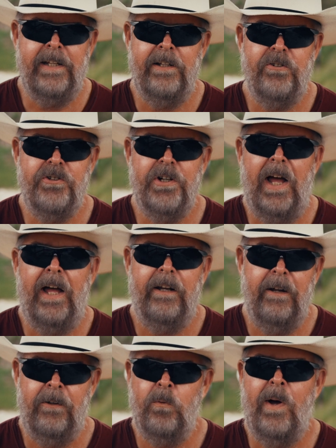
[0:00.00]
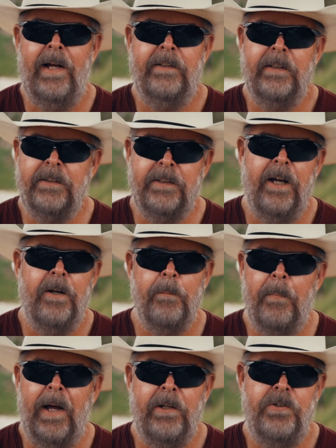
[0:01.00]
each shot, otherwise it's gonna
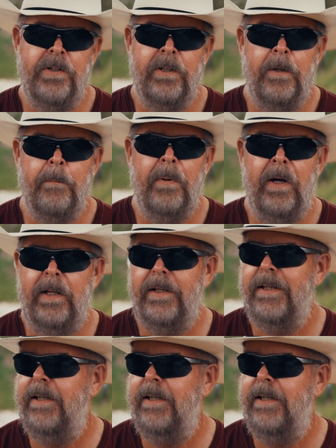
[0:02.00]
bite you in the butt.